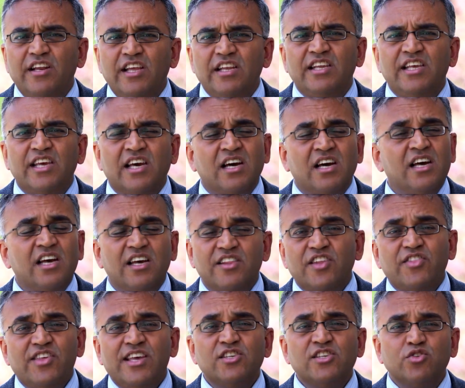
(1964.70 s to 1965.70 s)
in India
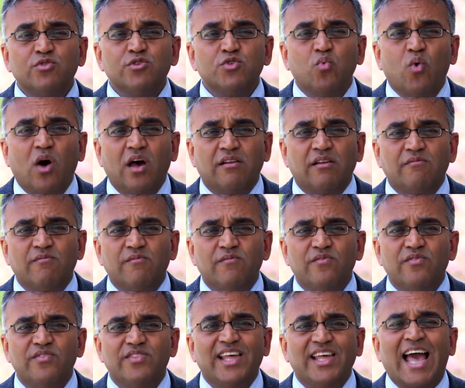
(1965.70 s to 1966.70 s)
that the answer was one.
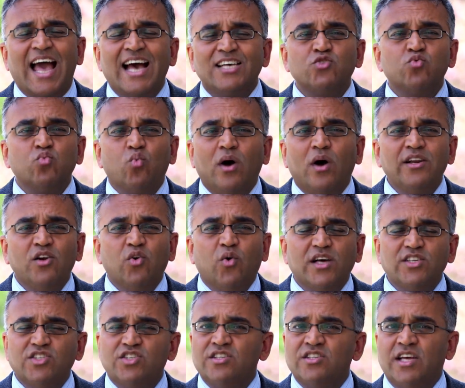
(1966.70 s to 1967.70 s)
They asked one
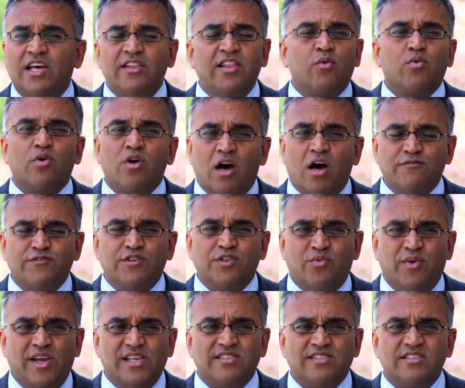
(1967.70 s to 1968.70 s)
question and they were off to
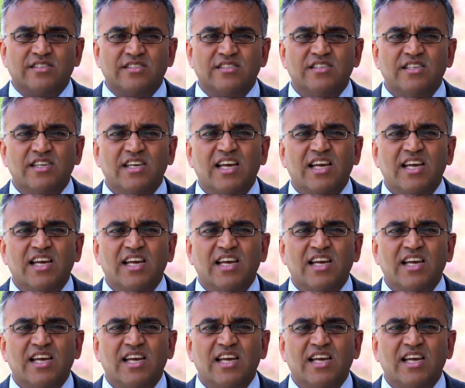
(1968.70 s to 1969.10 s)
the races.